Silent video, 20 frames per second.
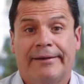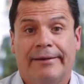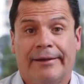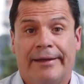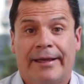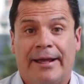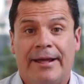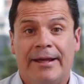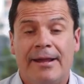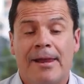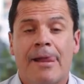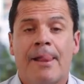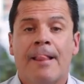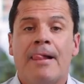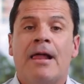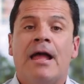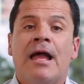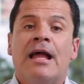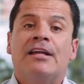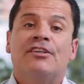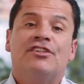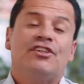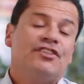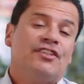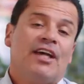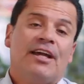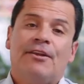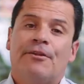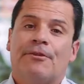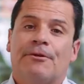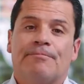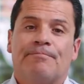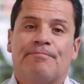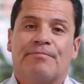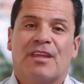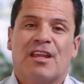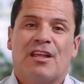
okay? Just say to them,